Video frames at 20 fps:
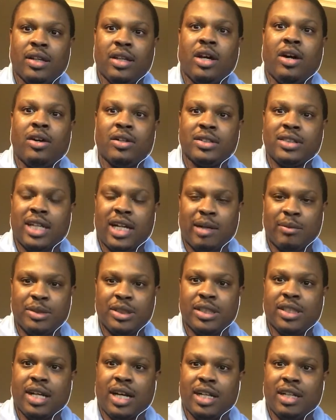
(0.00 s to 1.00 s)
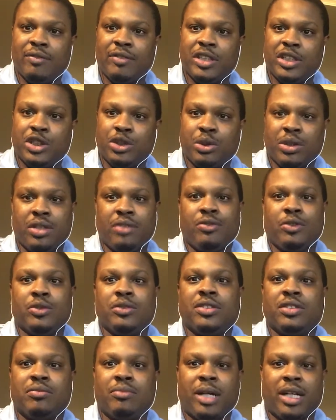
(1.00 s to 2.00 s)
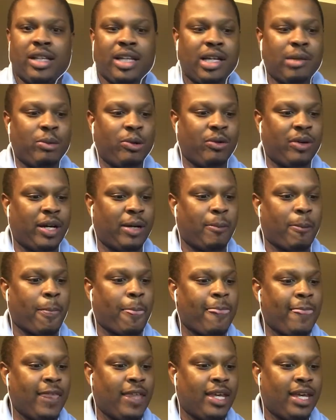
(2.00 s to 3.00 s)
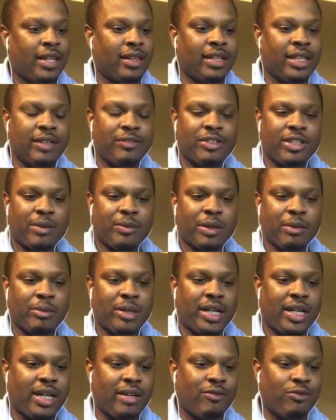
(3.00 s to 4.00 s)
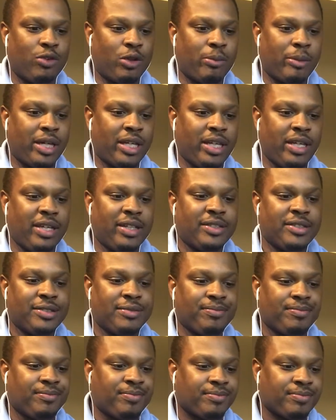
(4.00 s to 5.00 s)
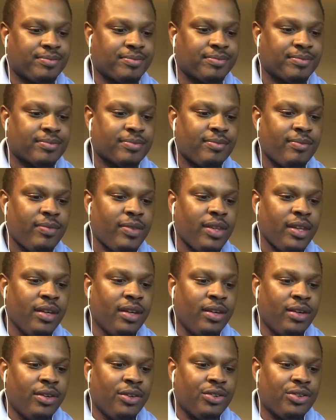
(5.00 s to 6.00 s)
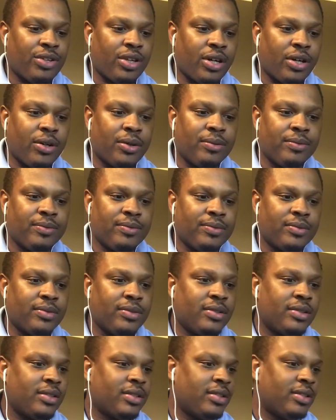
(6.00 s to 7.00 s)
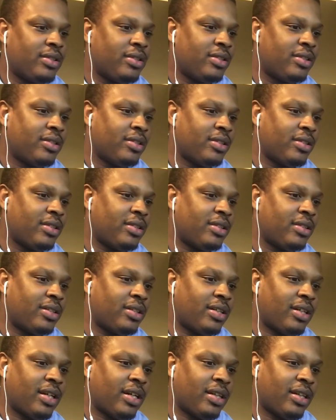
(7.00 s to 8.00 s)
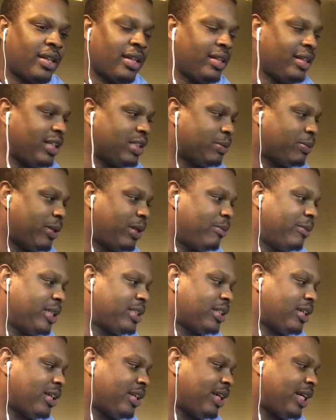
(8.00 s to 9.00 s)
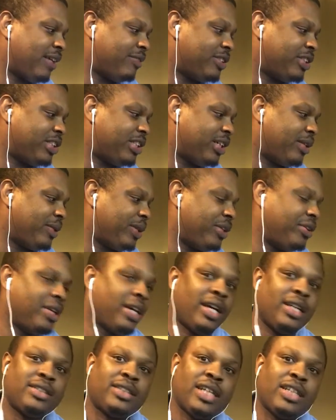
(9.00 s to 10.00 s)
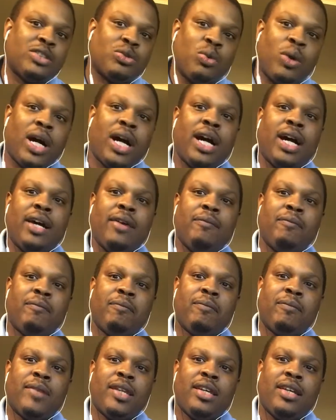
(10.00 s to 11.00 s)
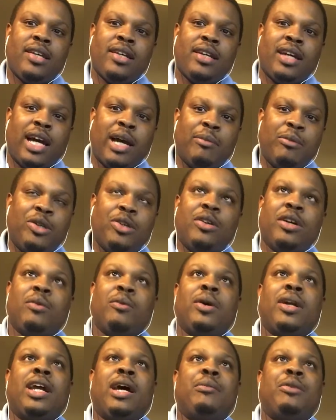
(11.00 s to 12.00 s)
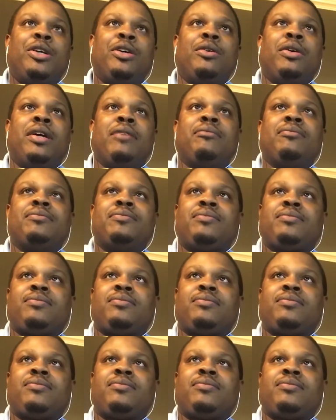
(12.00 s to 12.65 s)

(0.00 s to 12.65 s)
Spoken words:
long time to kind of enjoy the fruits of my labor, right? And leave something behind for my kids. So I think that's pretty much all I have to share with you guys. That's why I'm doing what I'm doing.